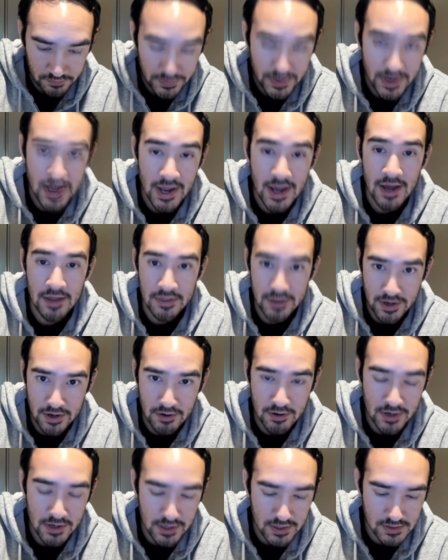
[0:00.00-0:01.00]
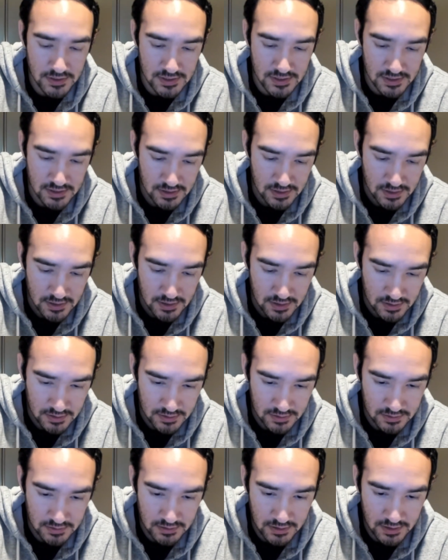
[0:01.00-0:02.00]
Yeah, there it is.
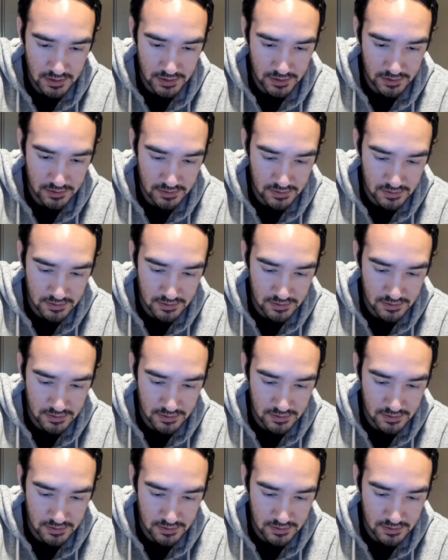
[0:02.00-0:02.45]
All right.